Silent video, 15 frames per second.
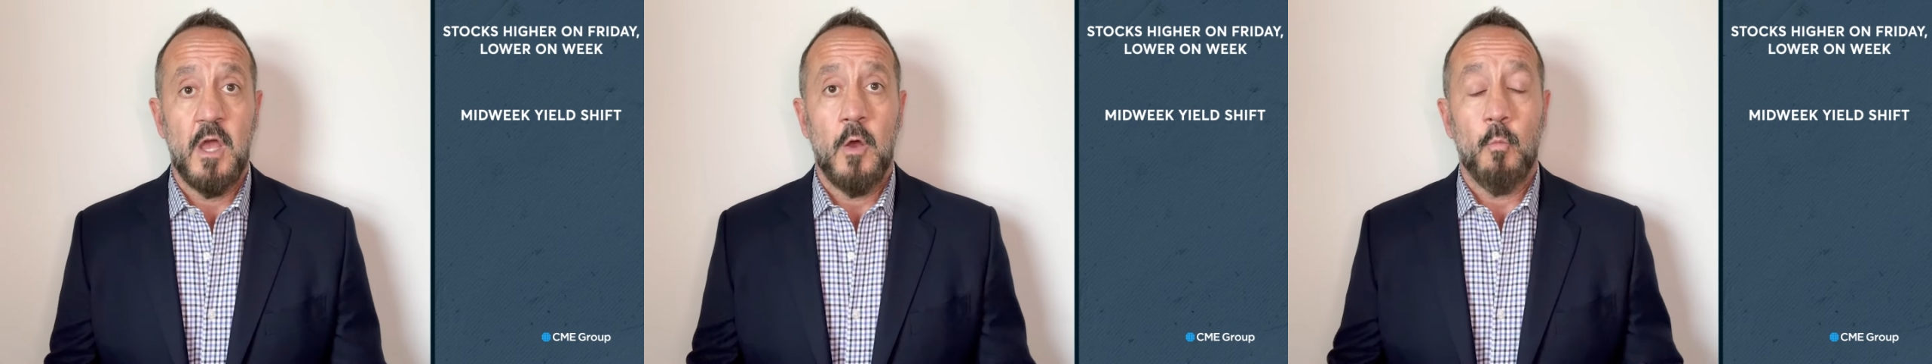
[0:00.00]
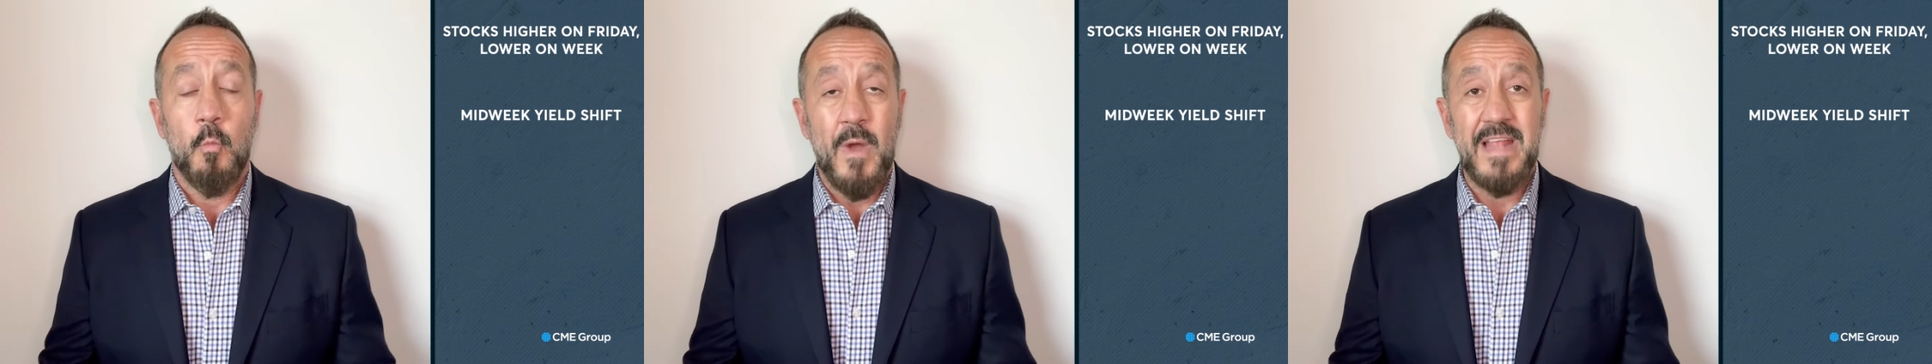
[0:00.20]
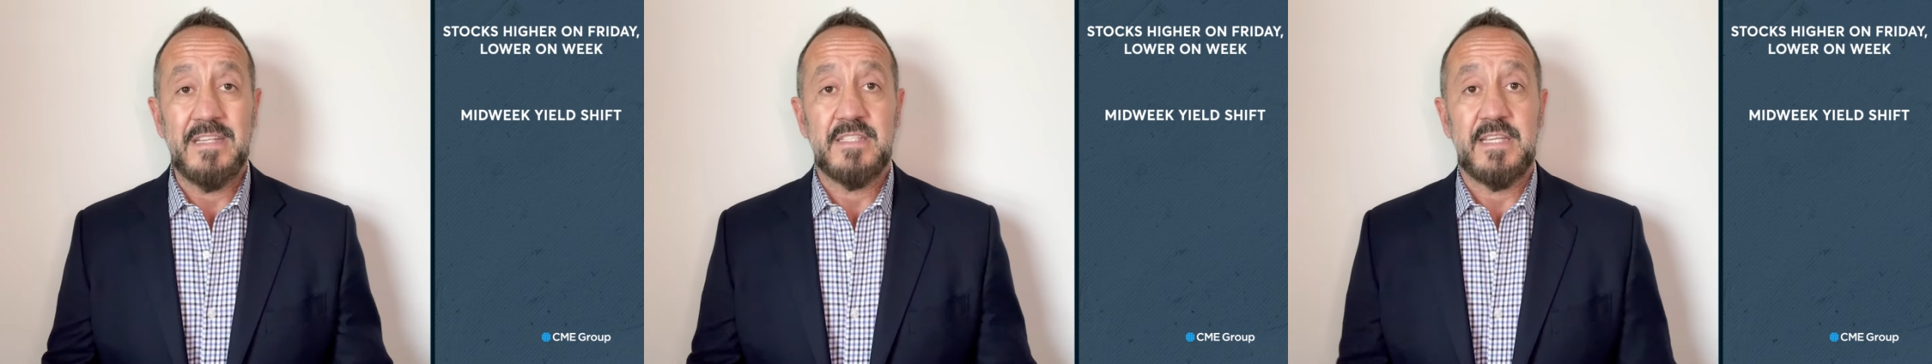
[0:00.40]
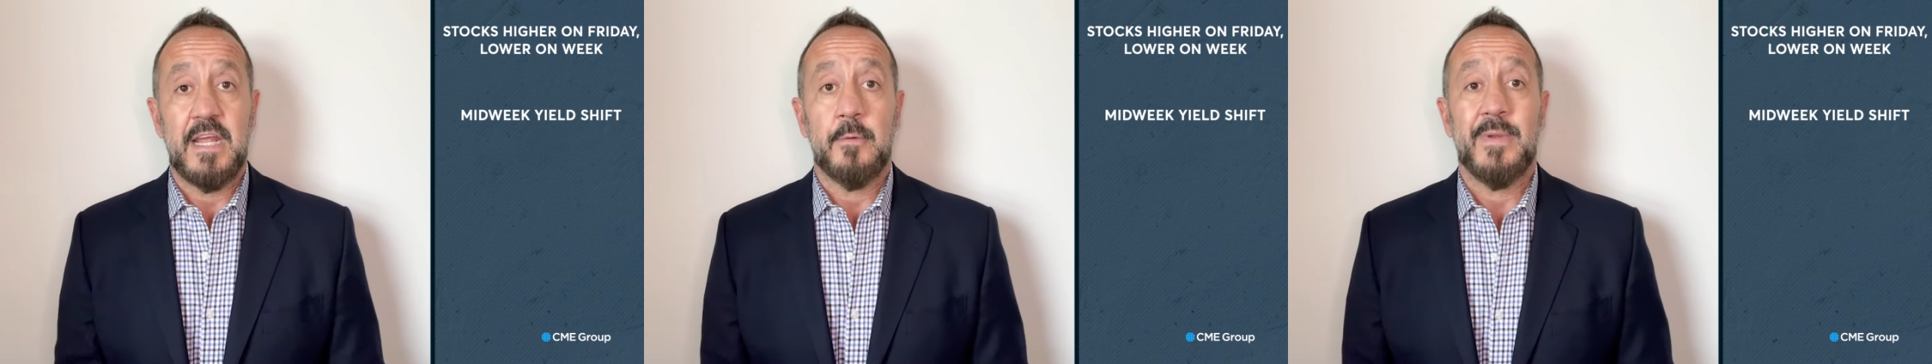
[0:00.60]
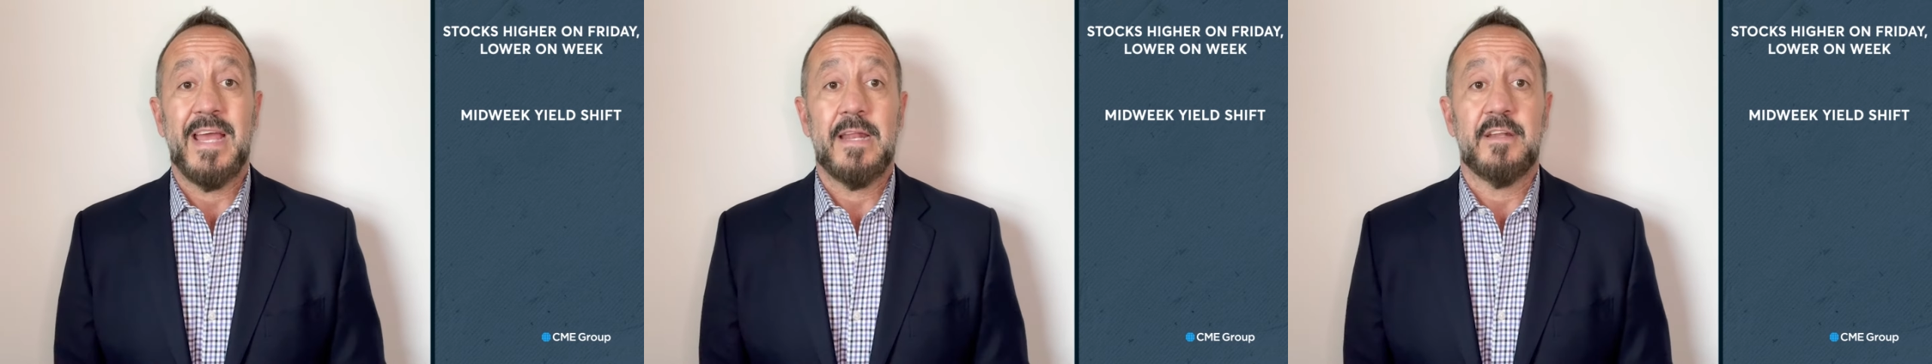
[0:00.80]
Wednesday,
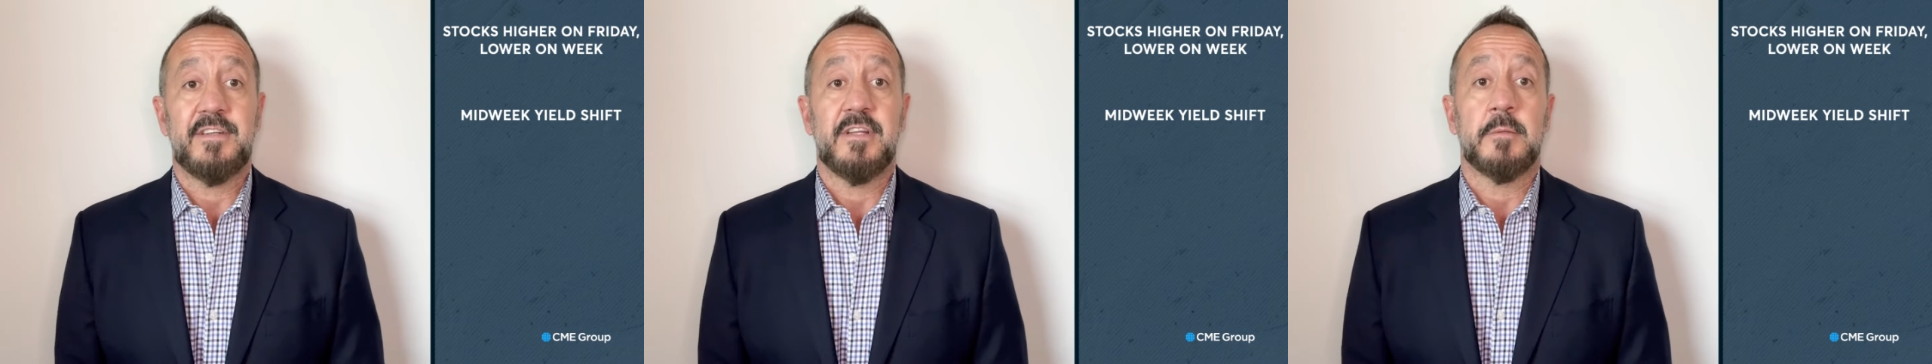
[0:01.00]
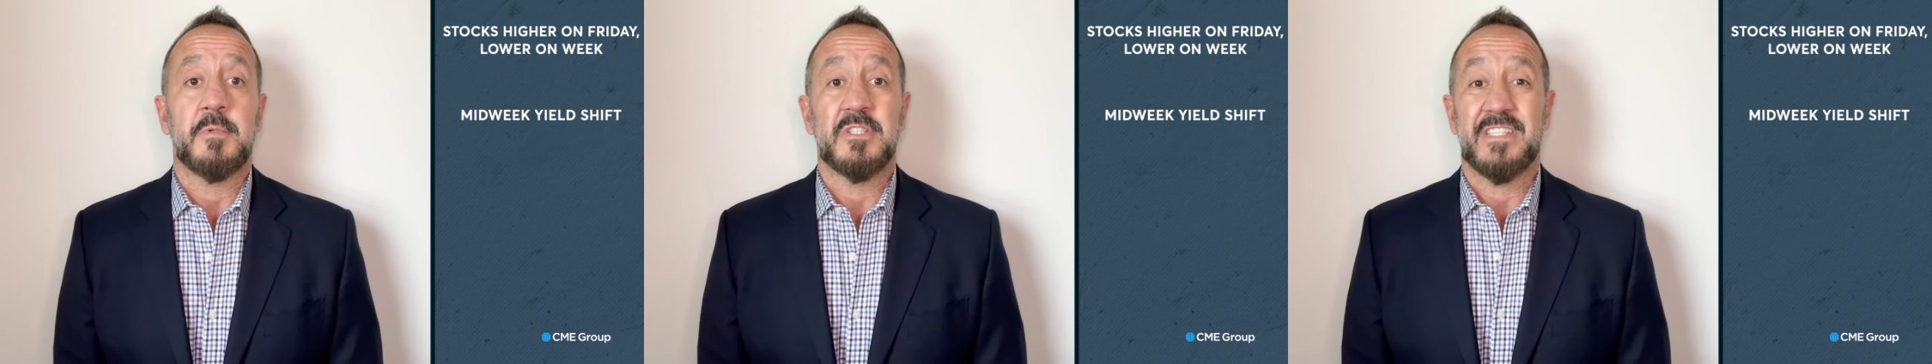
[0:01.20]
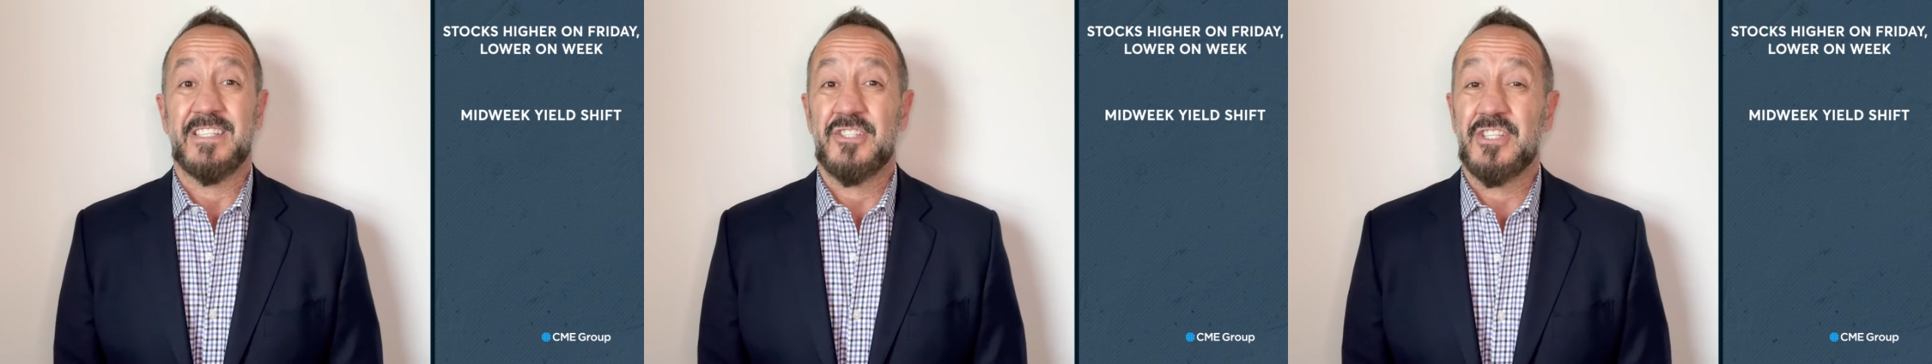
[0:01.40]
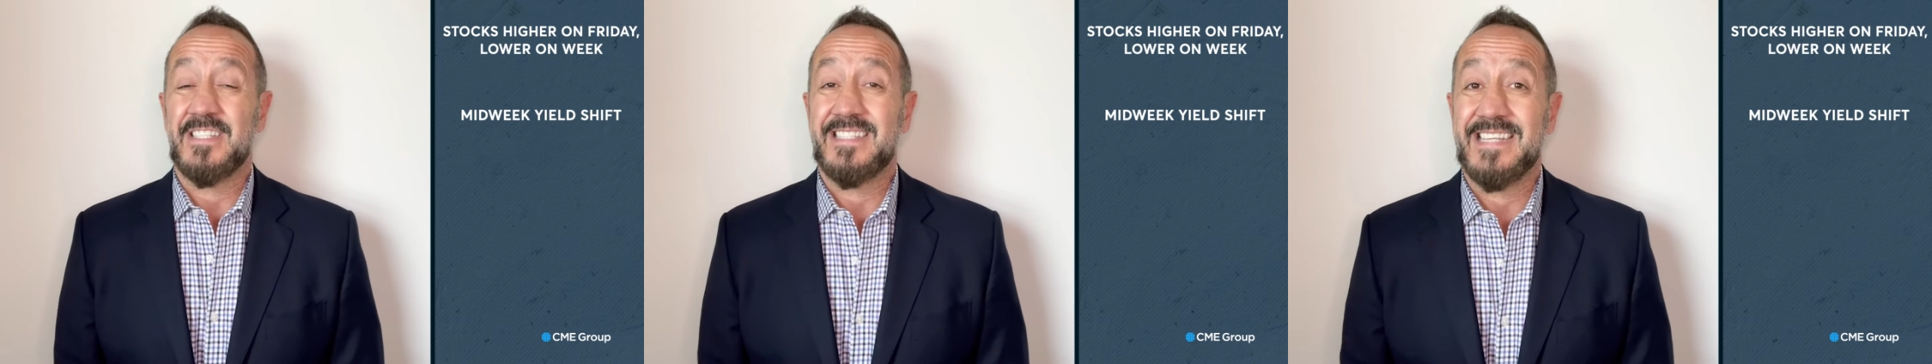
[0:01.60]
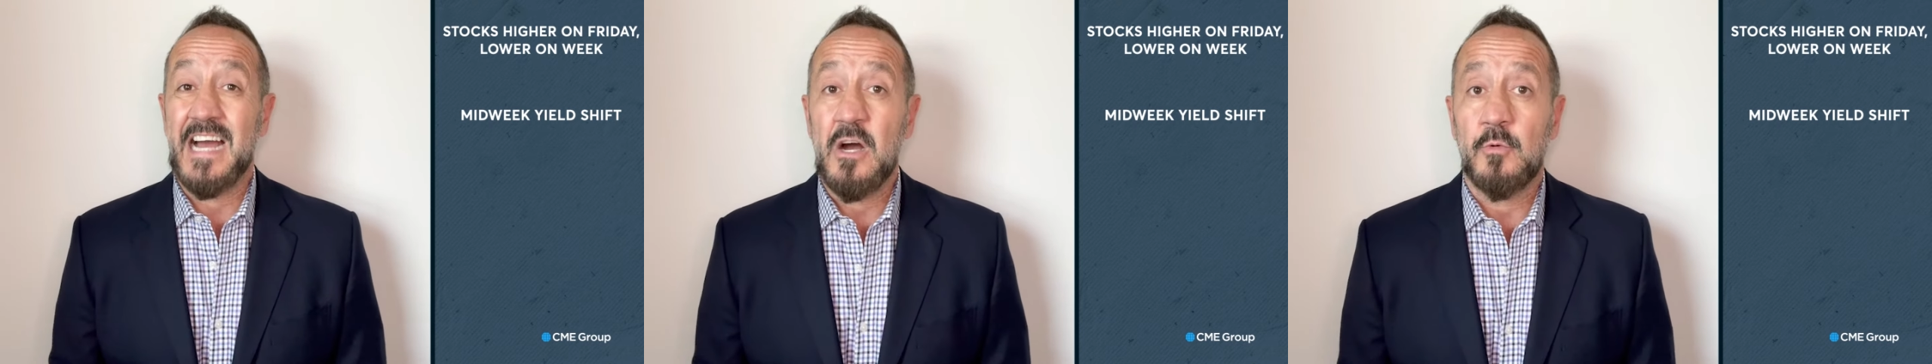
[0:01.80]
we had a double-digit
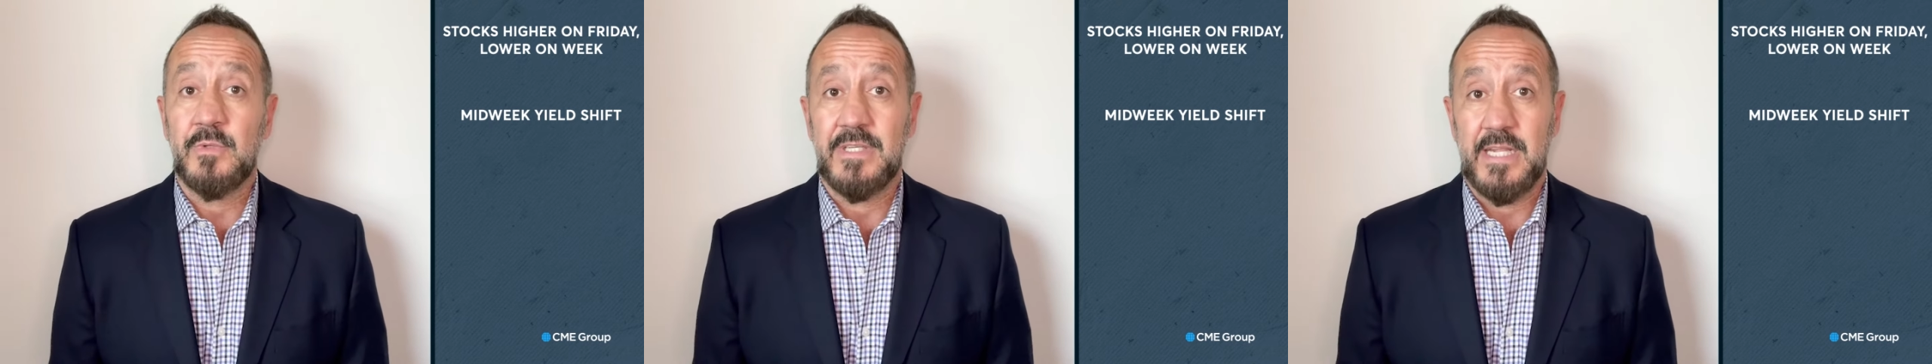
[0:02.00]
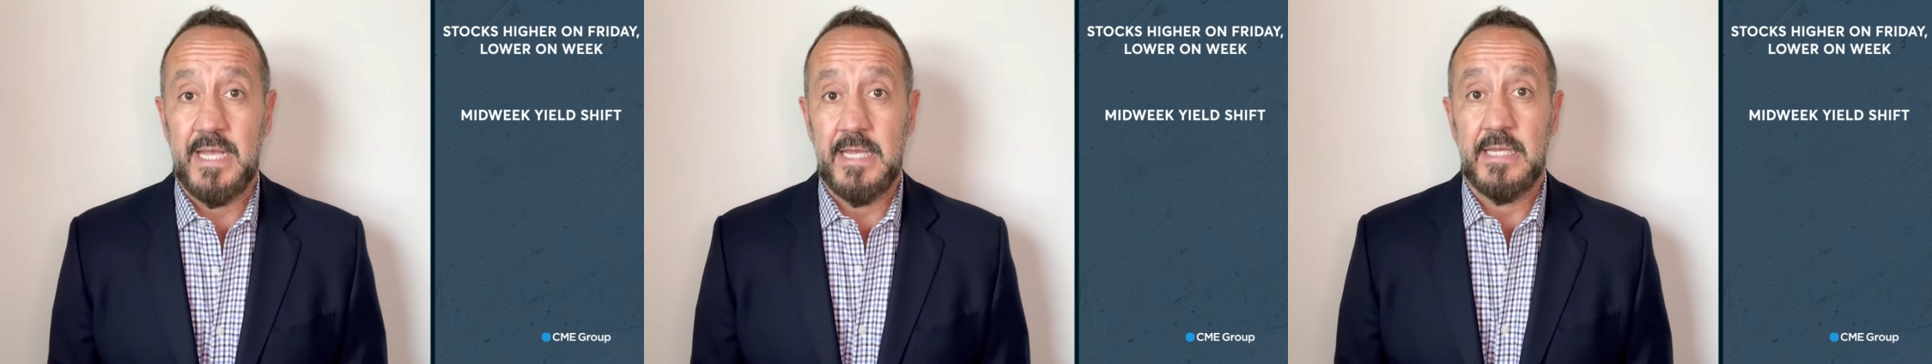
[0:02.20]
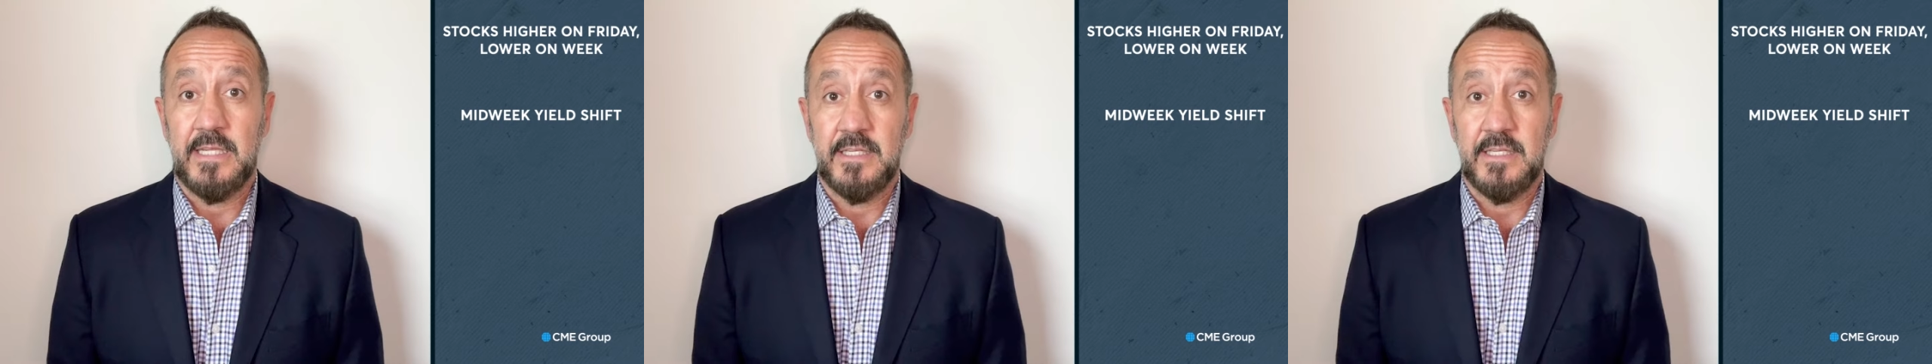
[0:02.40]
down day